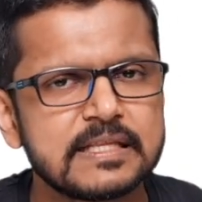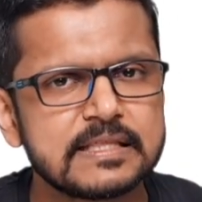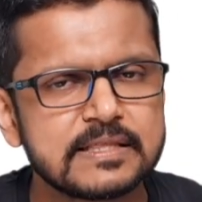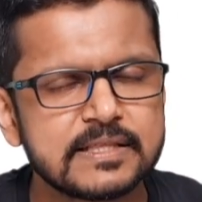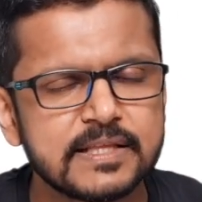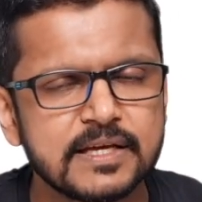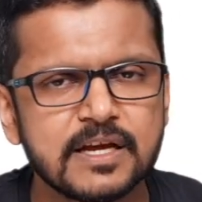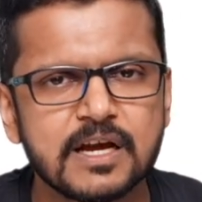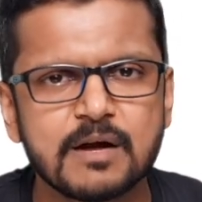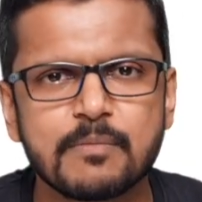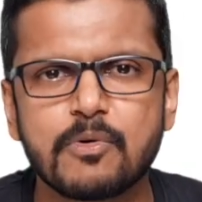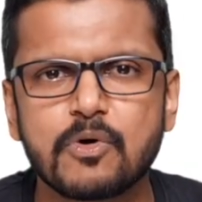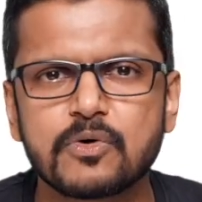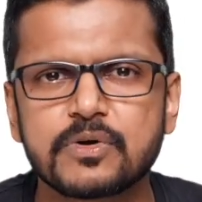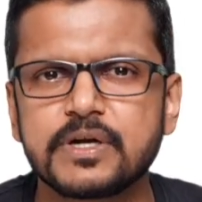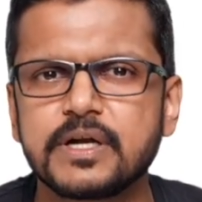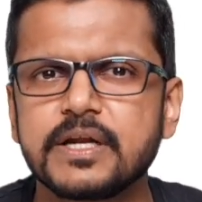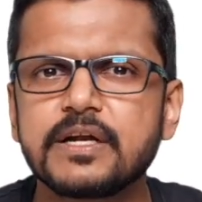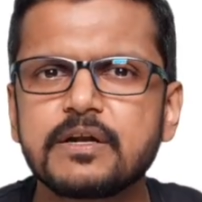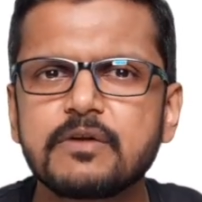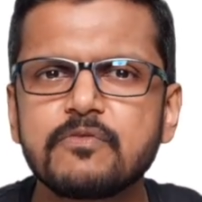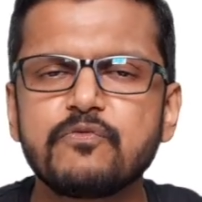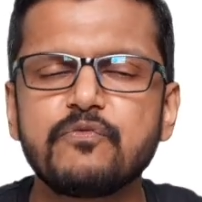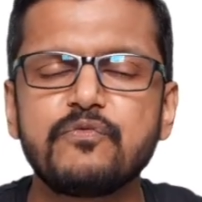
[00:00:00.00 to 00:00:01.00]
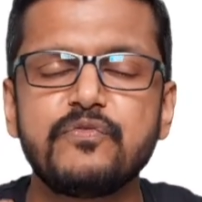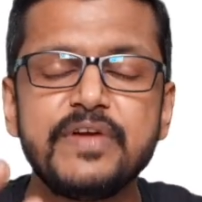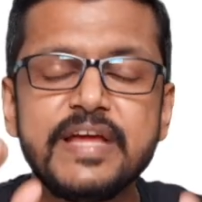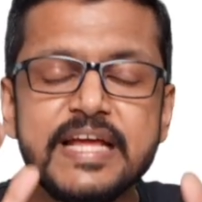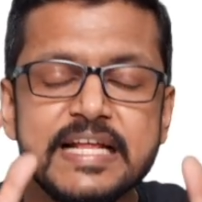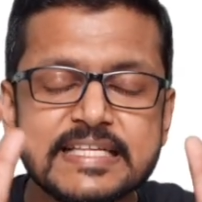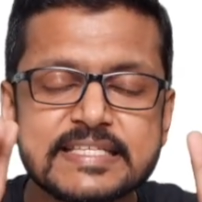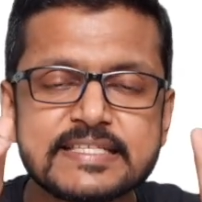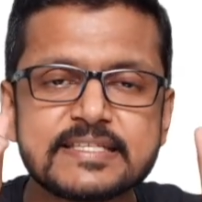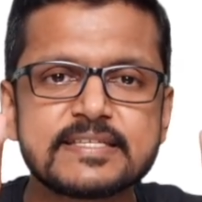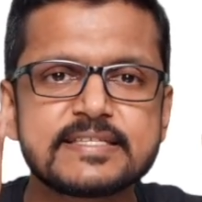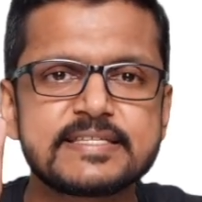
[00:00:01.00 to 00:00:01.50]
Think about it. It
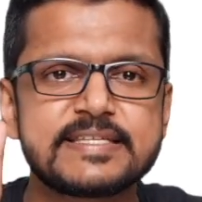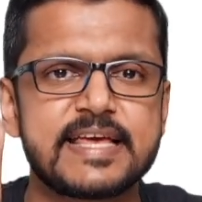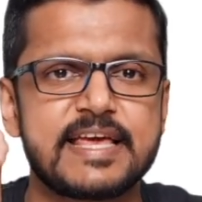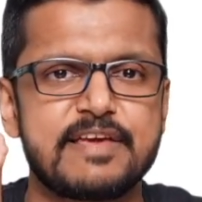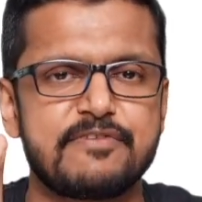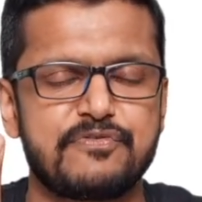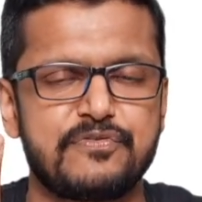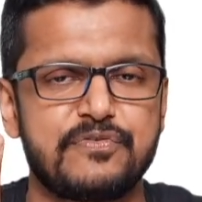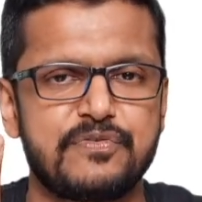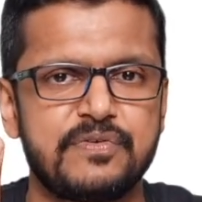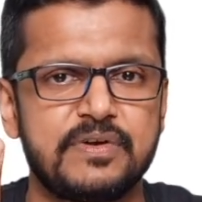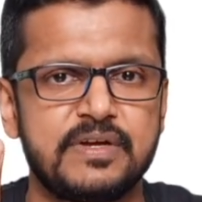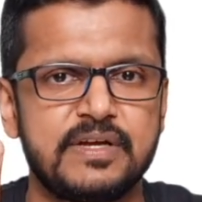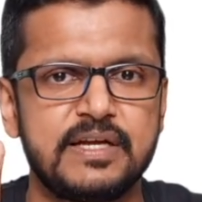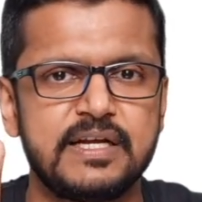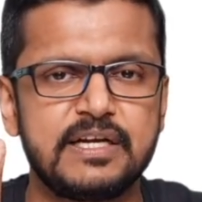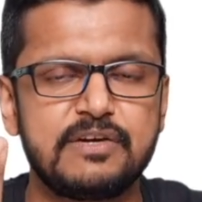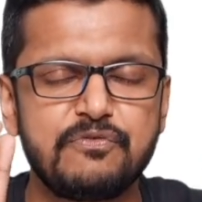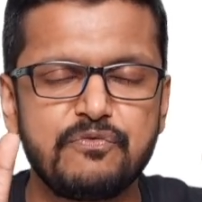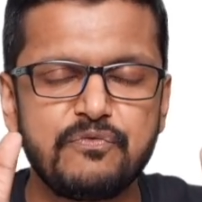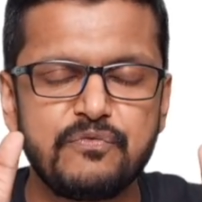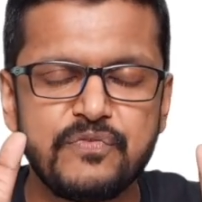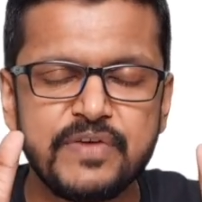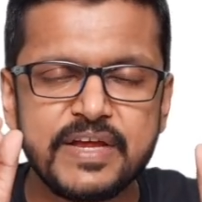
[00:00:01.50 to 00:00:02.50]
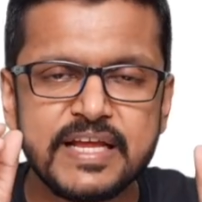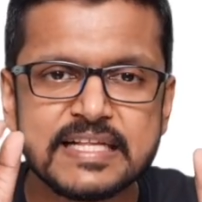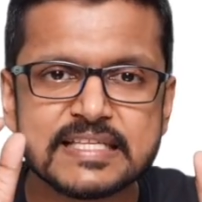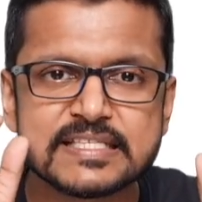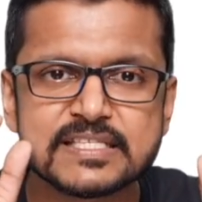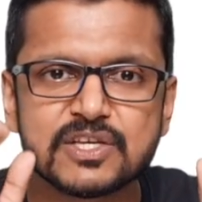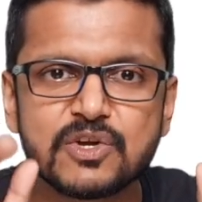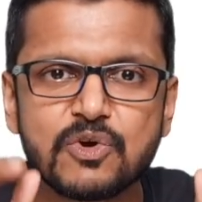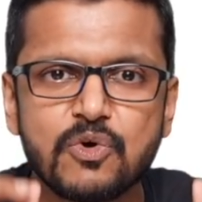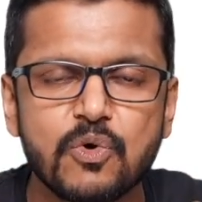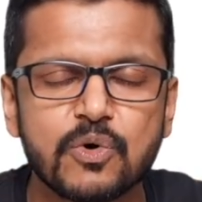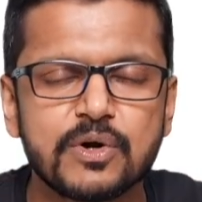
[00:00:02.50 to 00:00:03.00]
feels safe. It
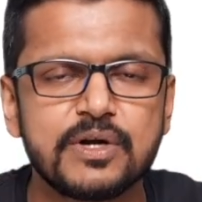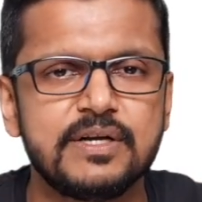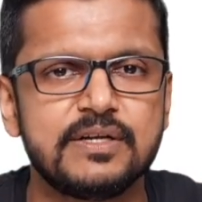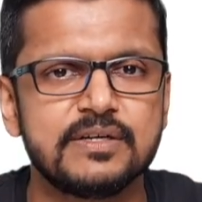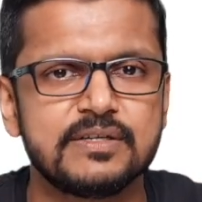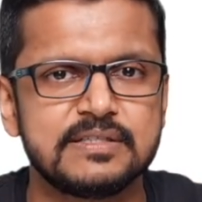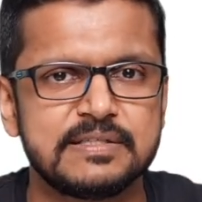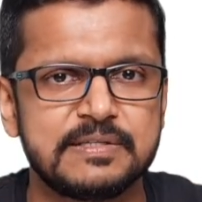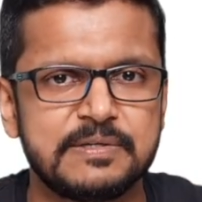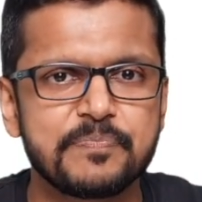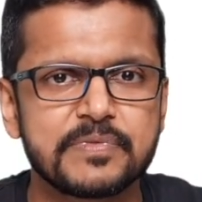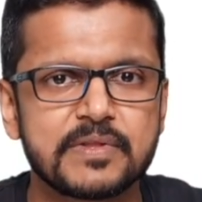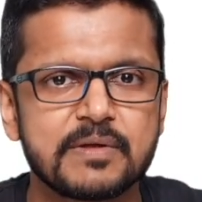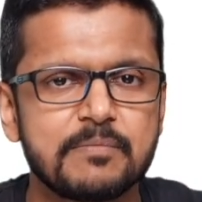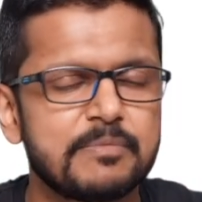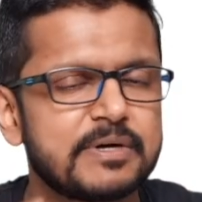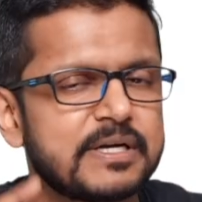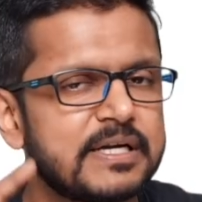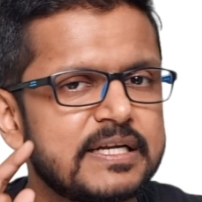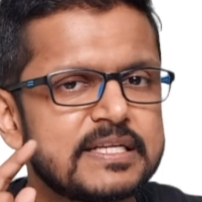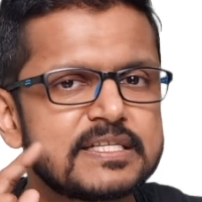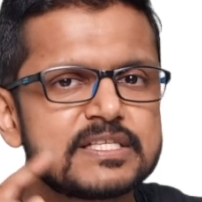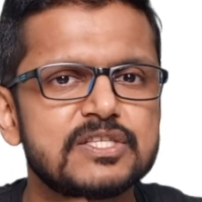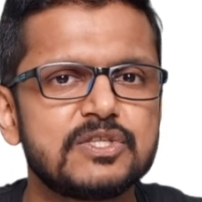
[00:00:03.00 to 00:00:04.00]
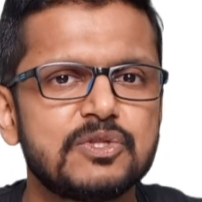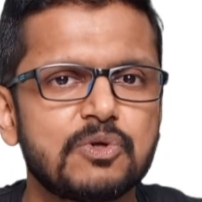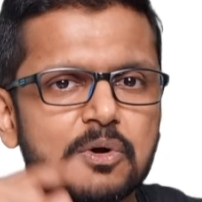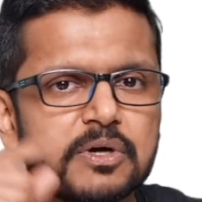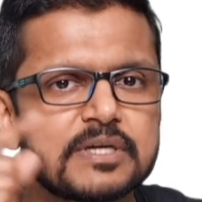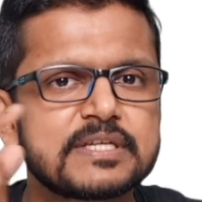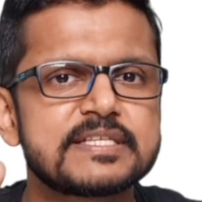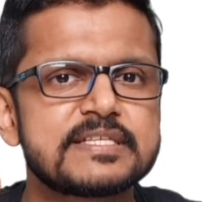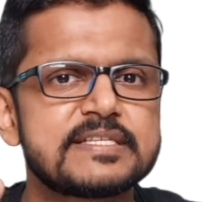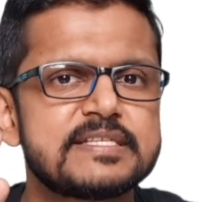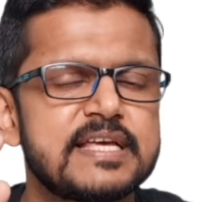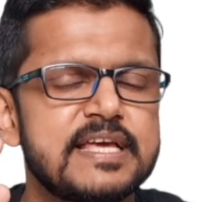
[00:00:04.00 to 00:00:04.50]
feels good. But it is
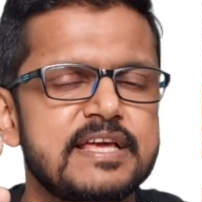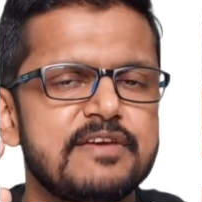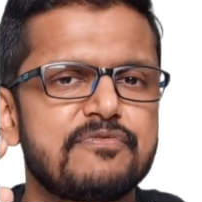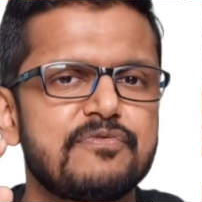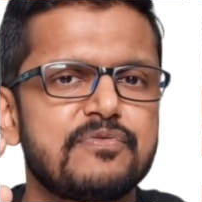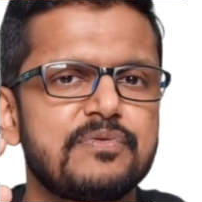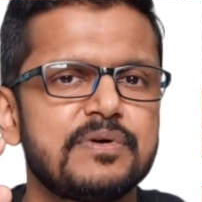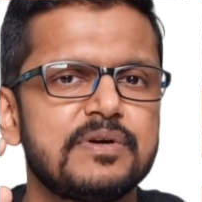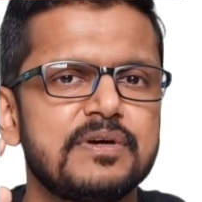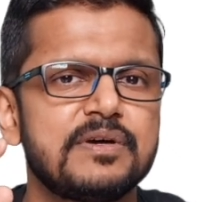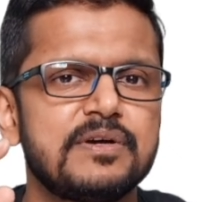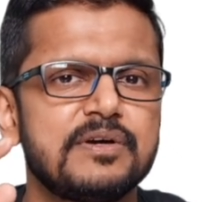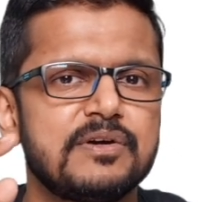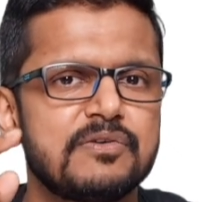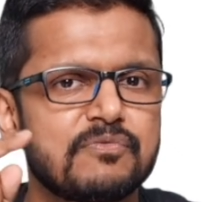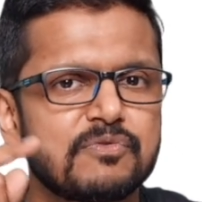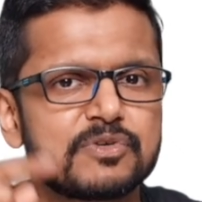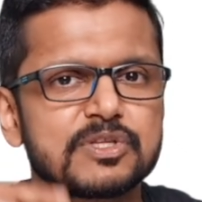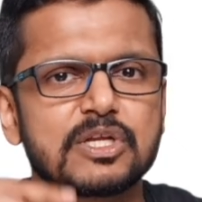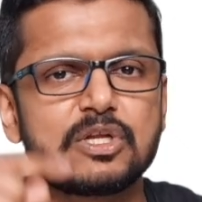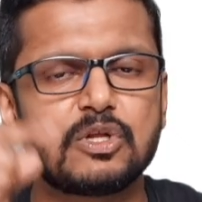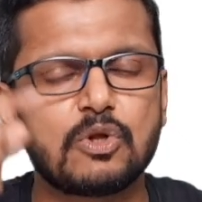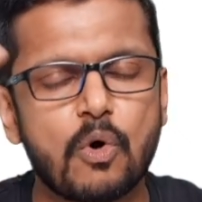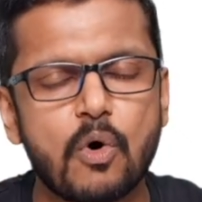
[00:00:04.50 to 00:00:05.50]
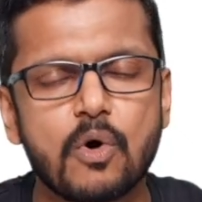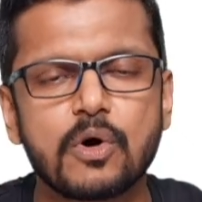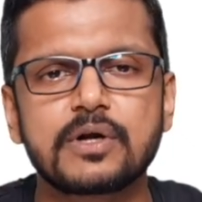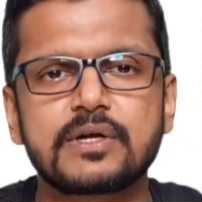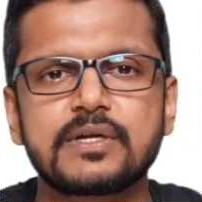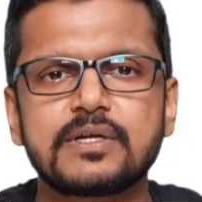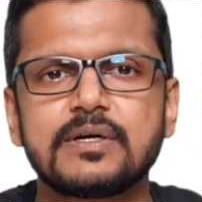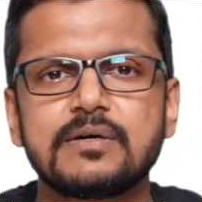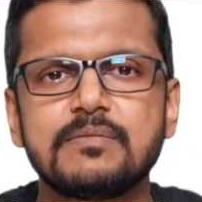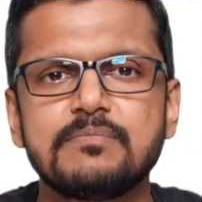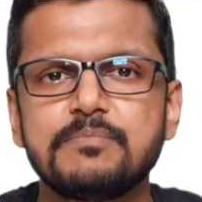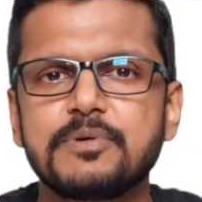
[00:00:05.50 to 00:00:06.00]
not safe for the long
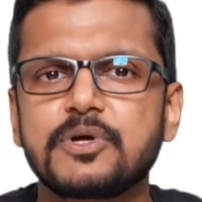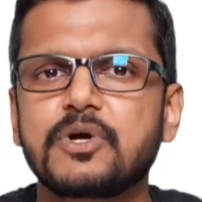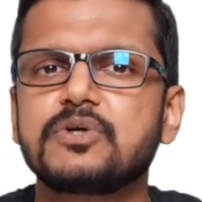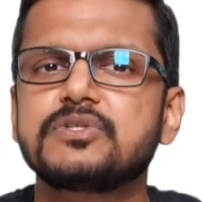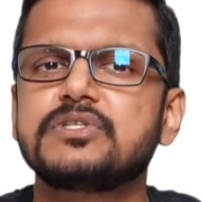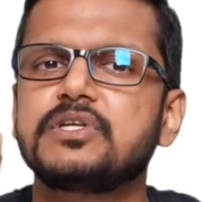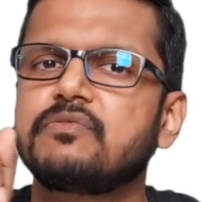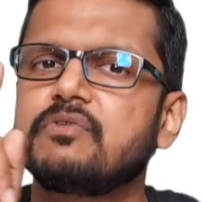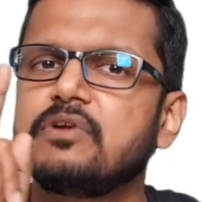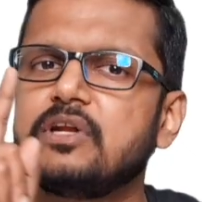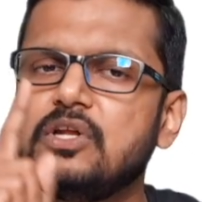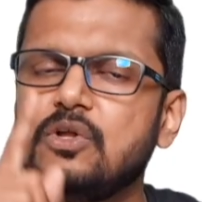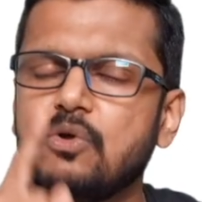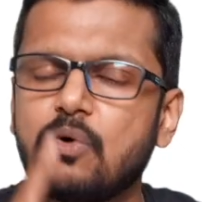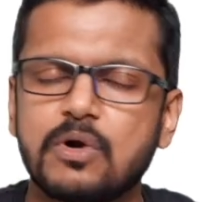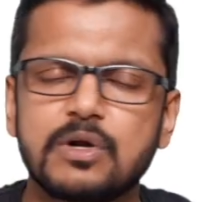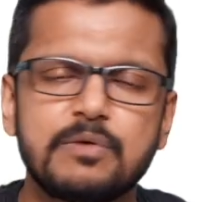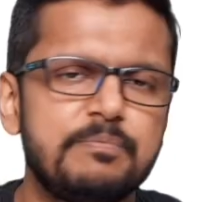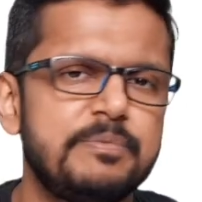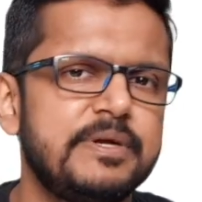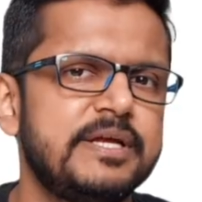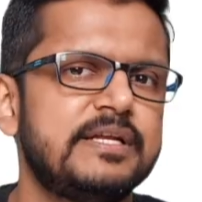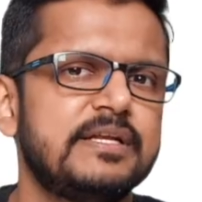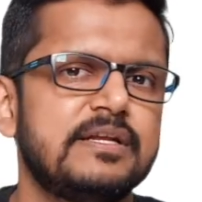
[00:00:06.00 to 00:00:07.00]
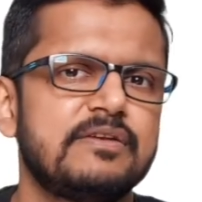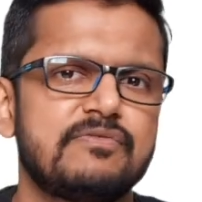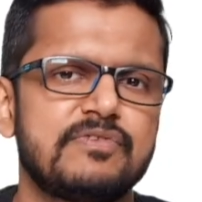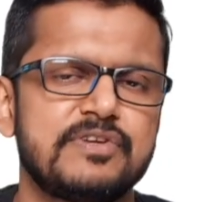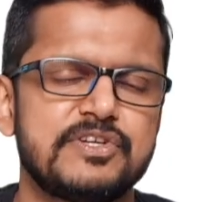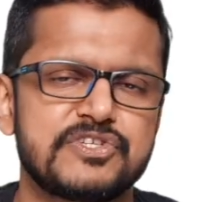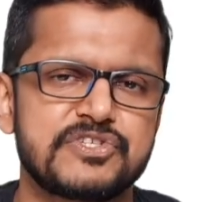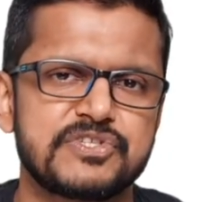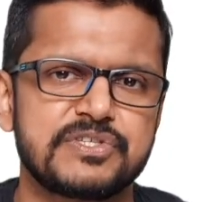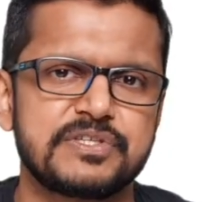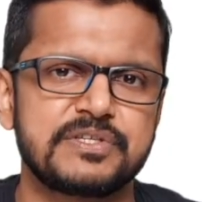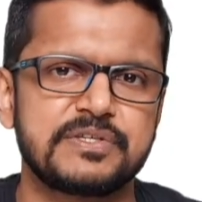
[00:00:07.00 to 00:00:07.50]
term because it will not beat
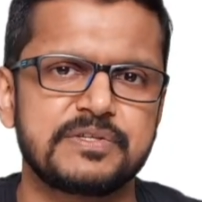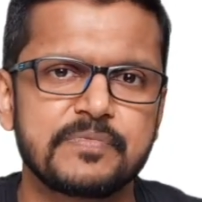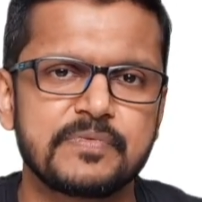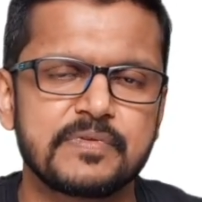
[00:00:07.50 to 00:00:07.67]
inflation.